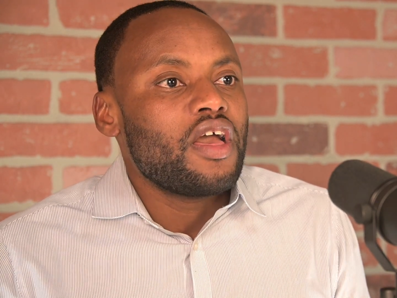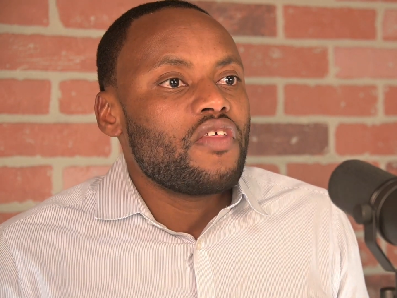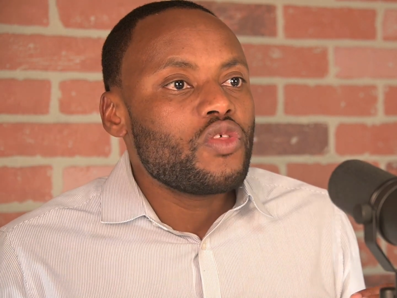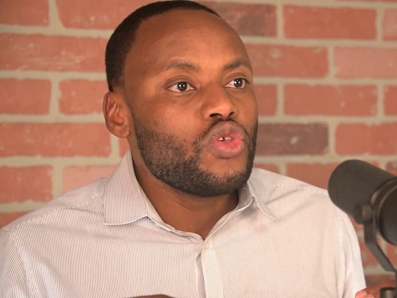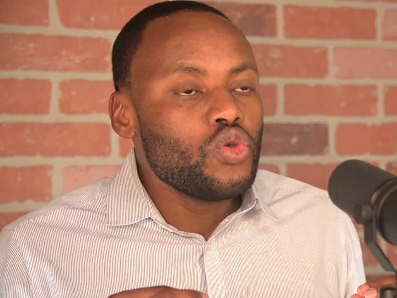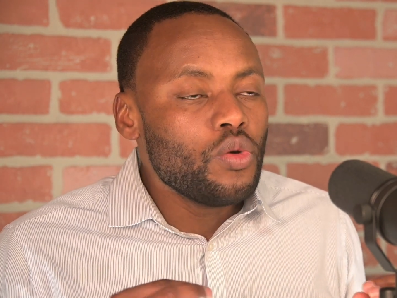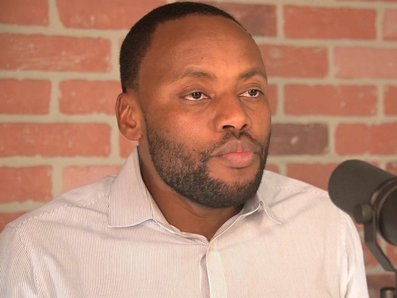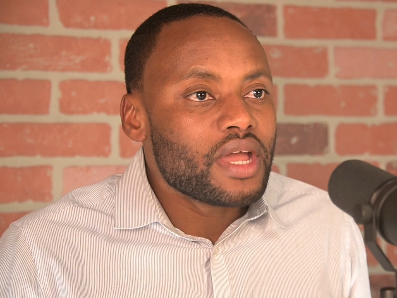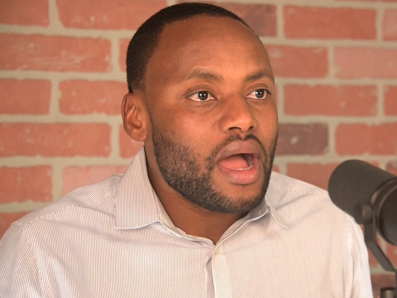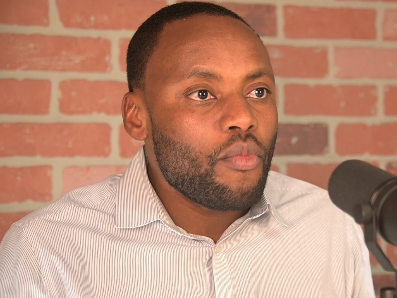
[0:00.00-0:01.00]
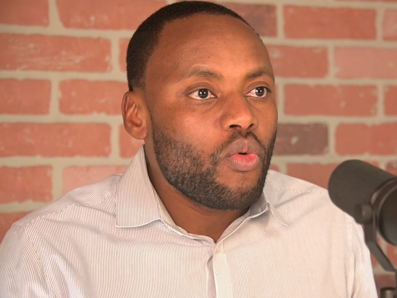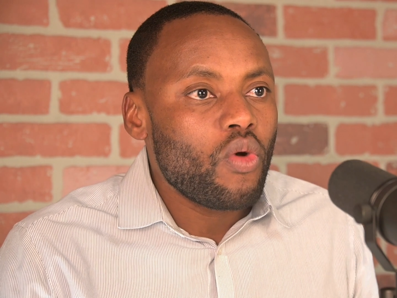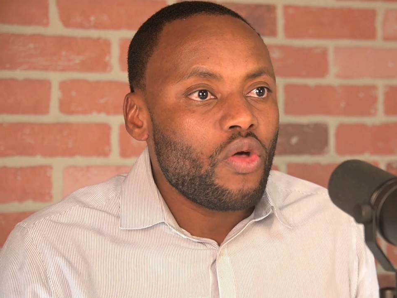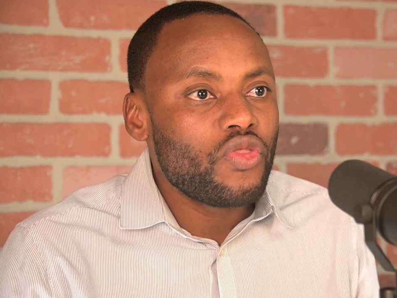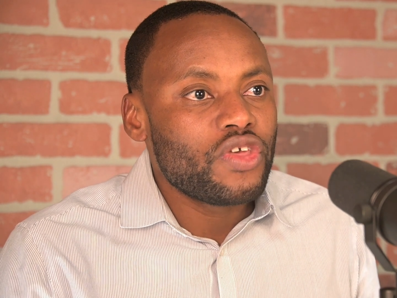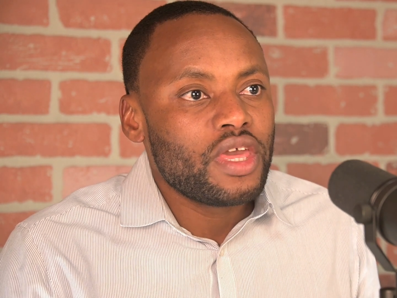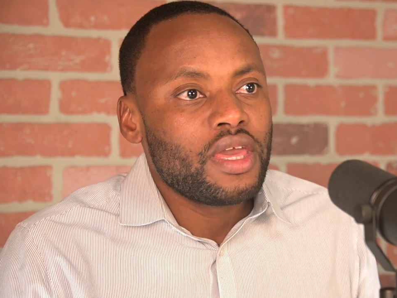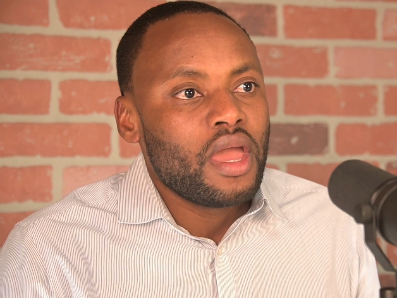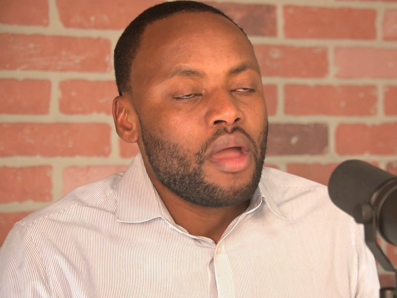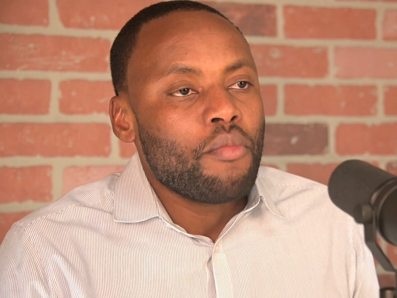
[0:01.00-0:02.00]
You become wealthy
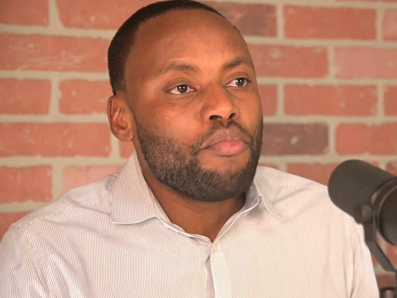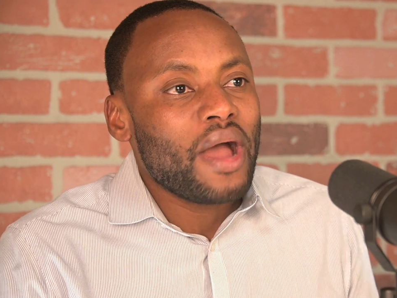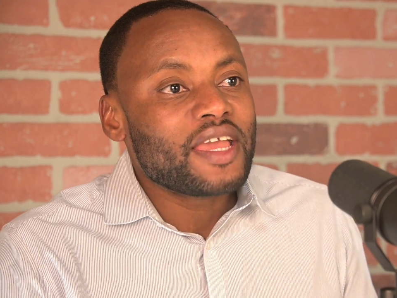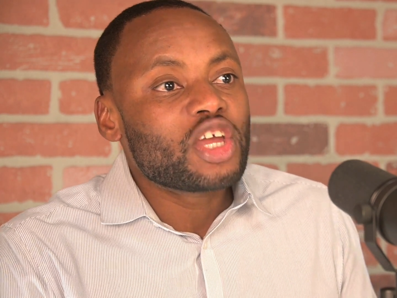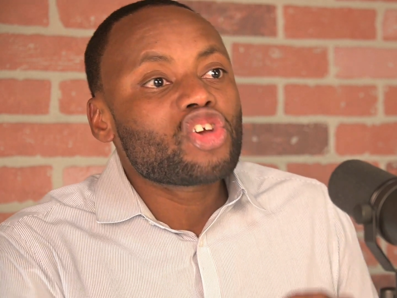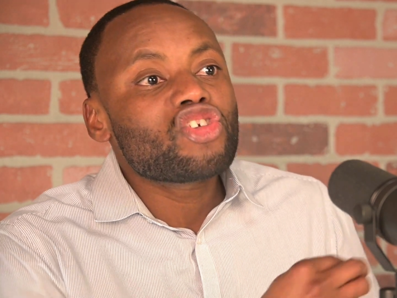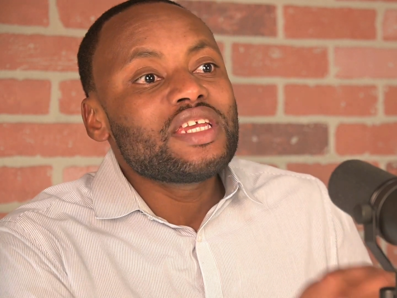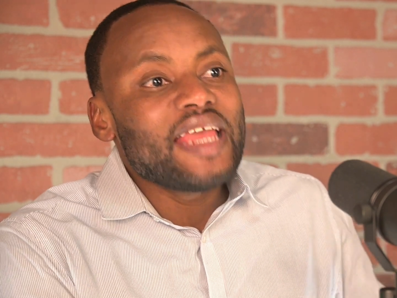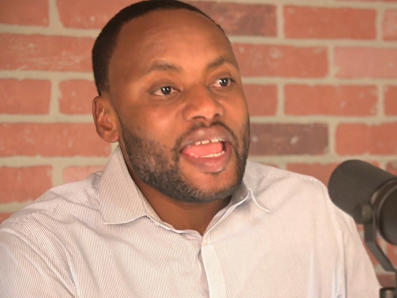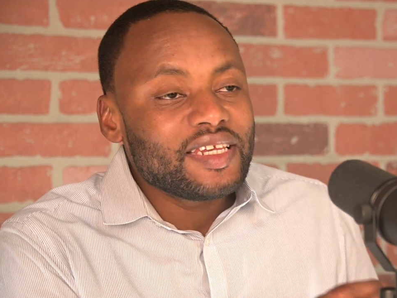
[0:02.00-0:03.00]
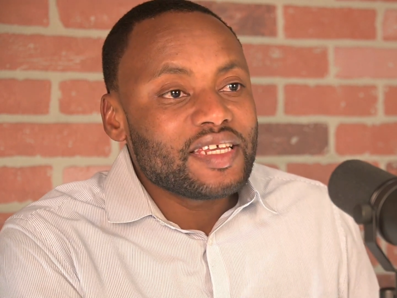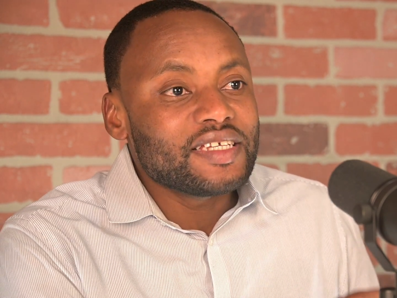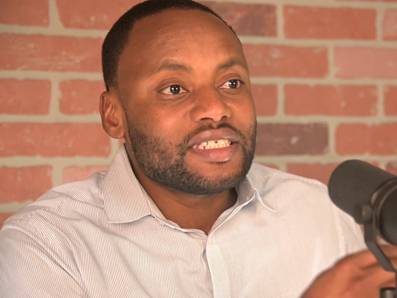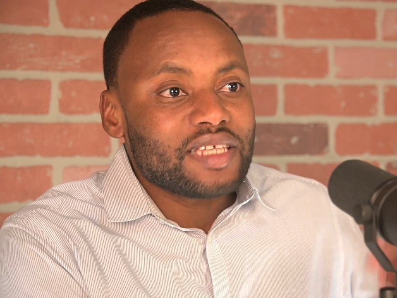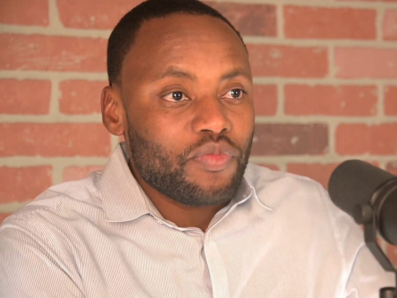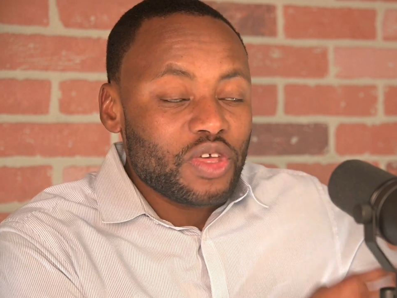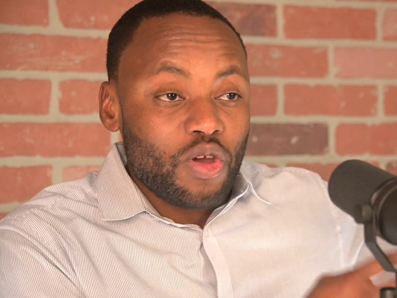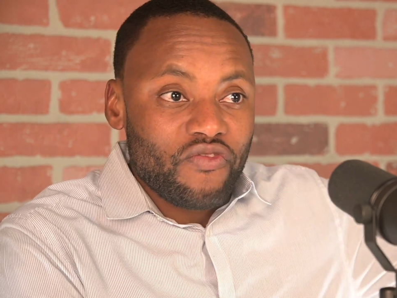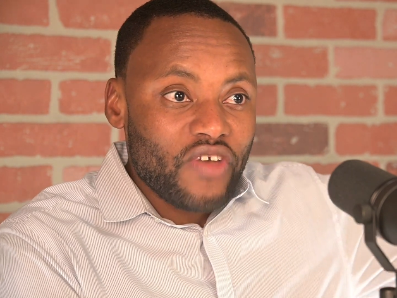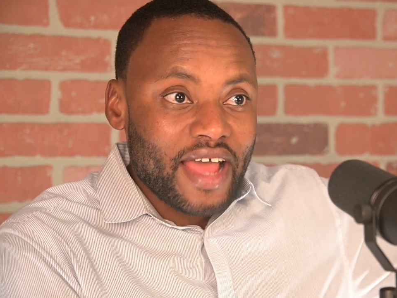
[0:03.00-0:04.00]
by creating something
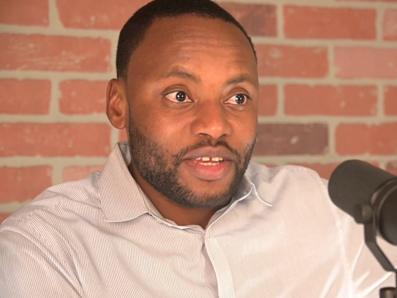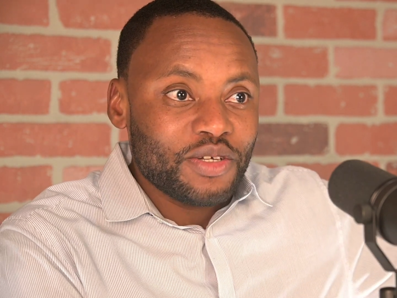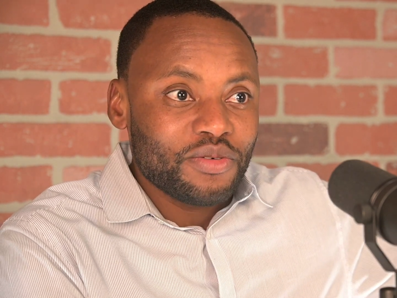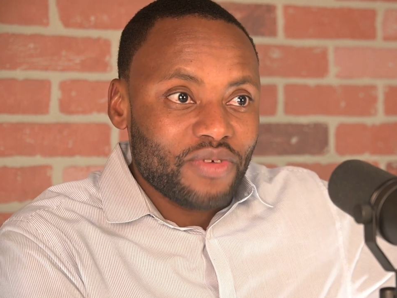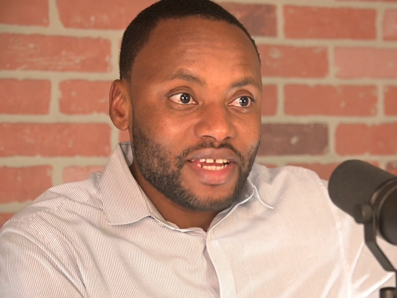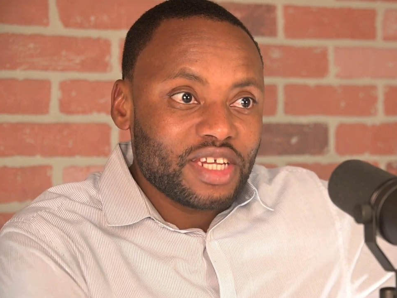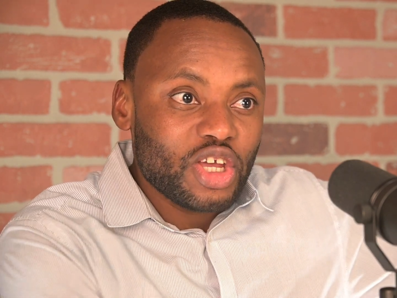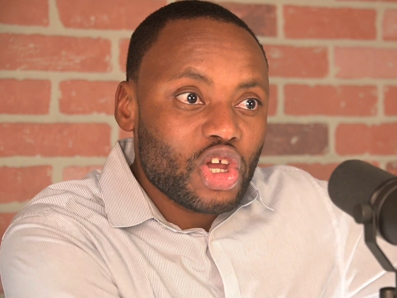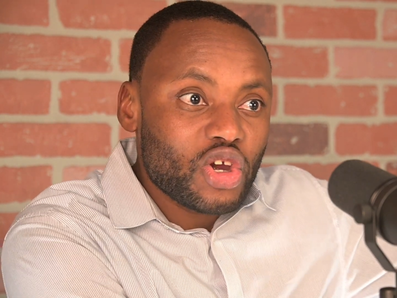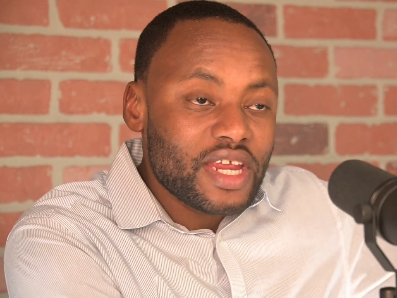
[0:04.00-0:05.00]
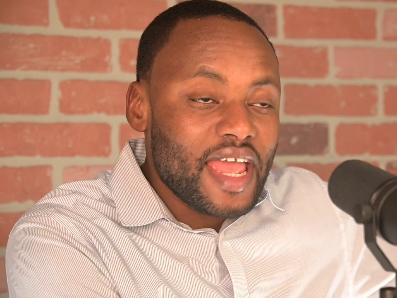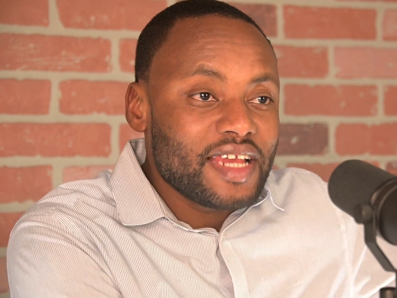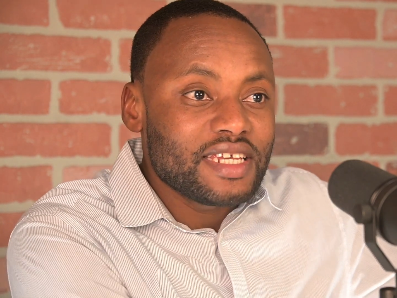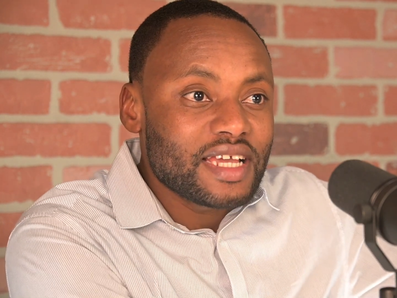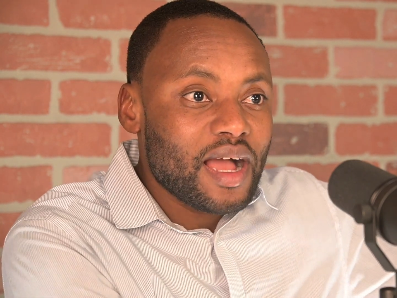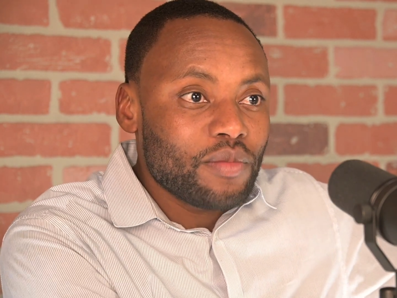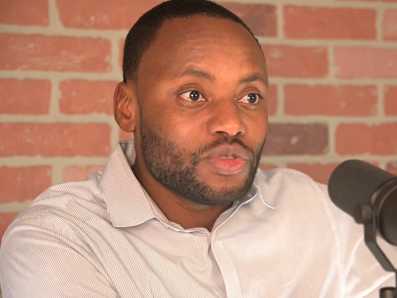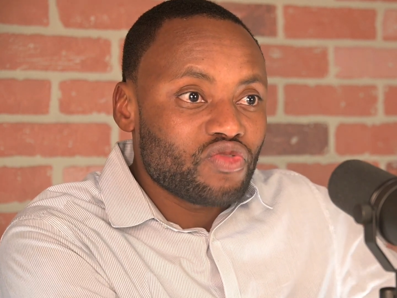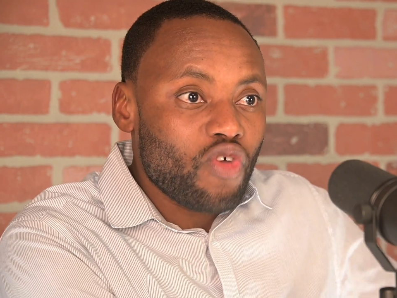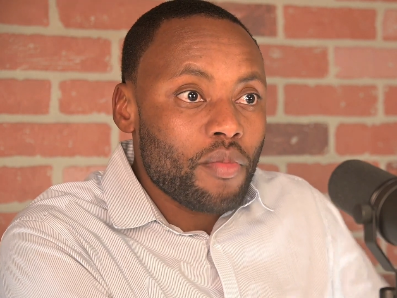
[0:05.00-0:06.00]
of value, right? Creating comes
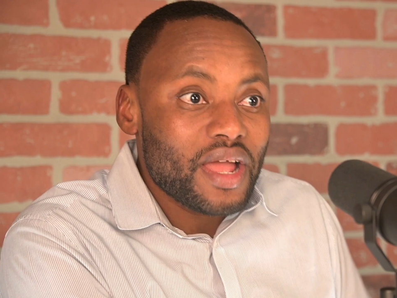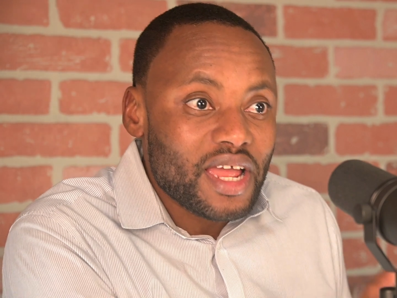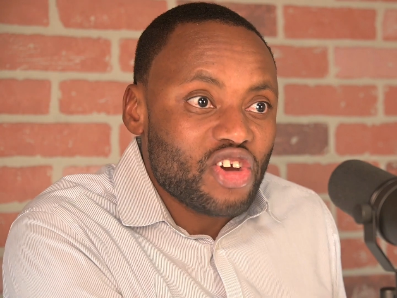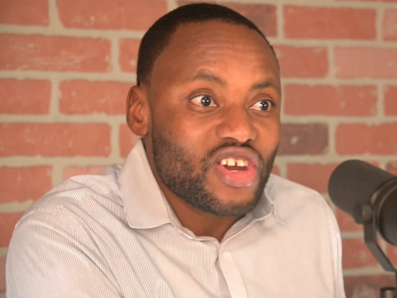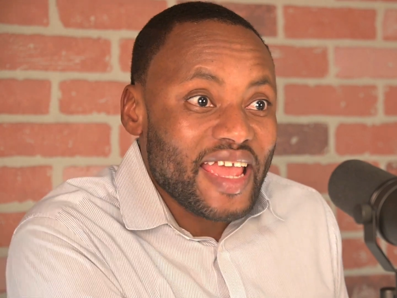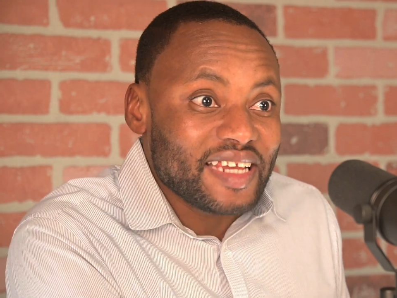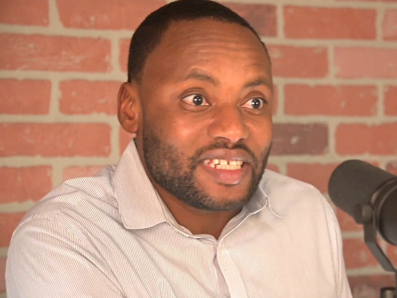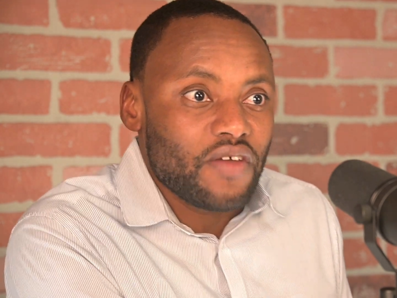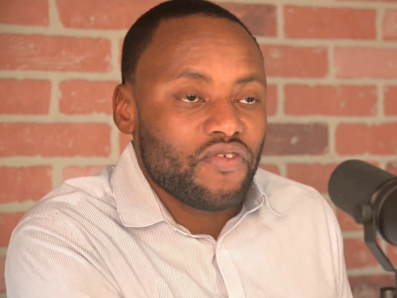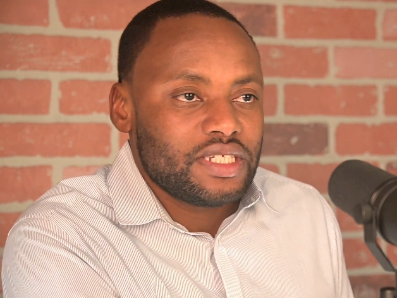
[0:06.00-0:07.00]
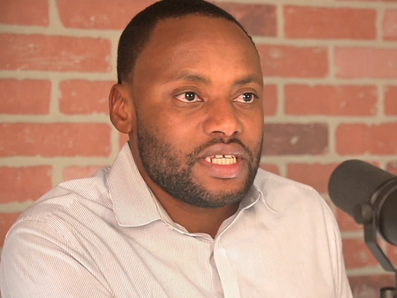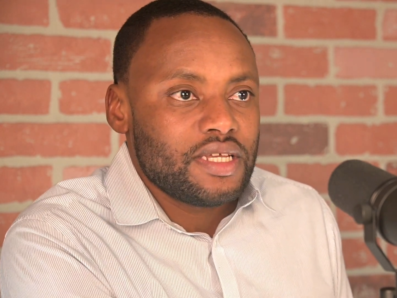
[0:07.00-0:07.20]
from creativity.